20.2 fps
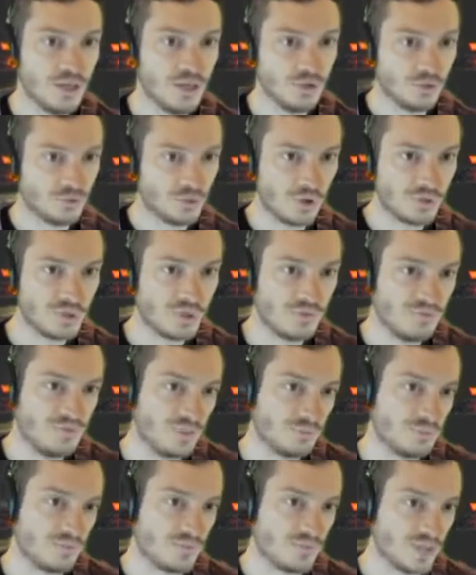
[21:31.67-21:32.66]
You'll note that
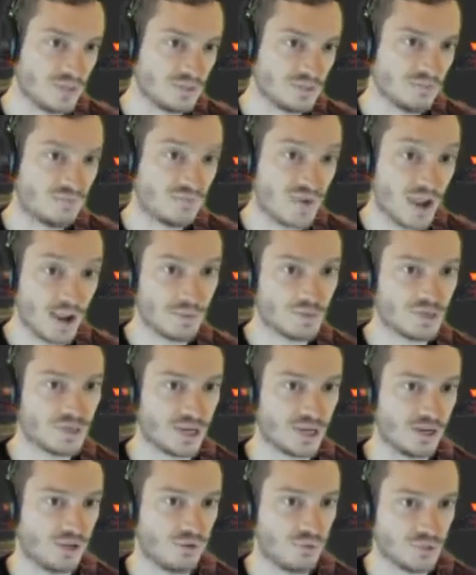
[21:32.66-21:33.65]
VMFS on Fiber
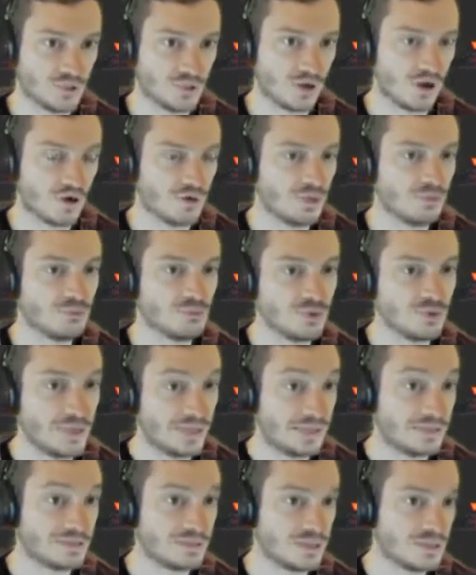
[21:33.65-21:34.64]
Channel was already a
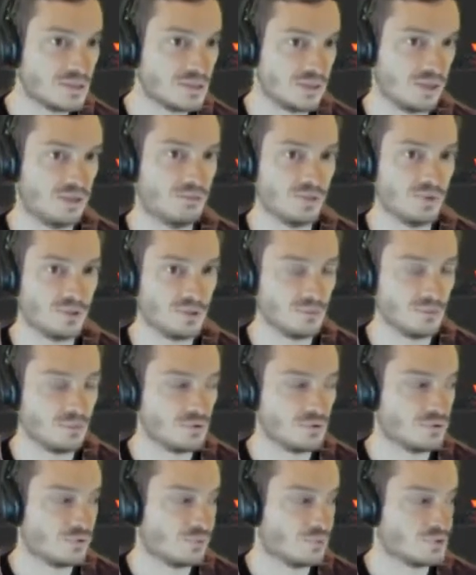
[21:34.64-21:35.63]
pre-existing
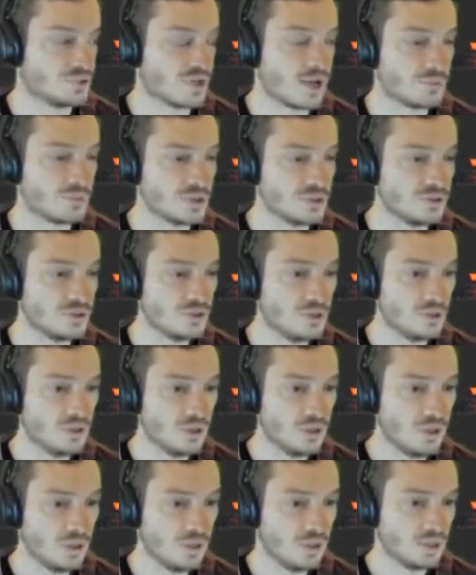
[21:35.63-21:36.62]
principal storage option
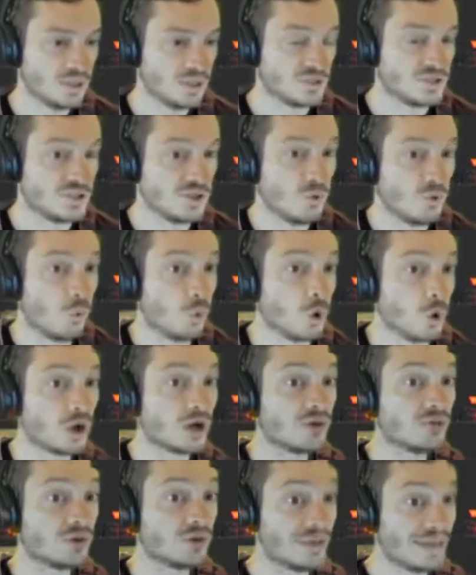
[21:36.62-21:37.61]
because the
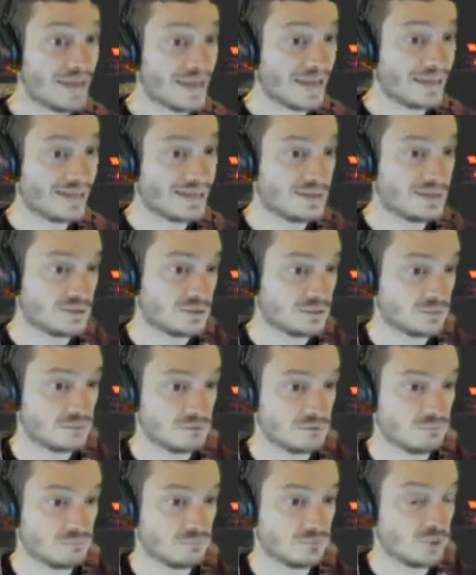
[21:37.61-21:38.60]
work for that is
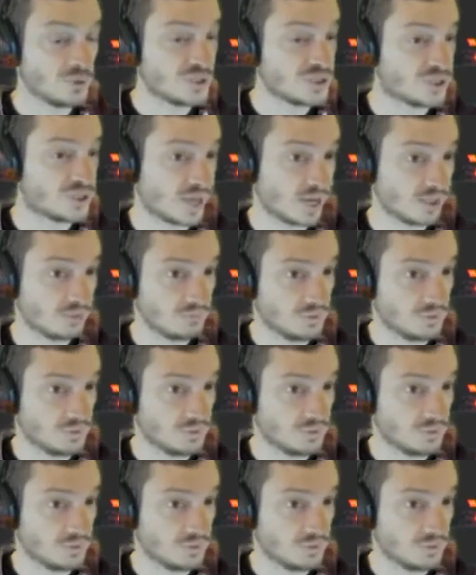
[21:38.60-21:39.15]
switch side.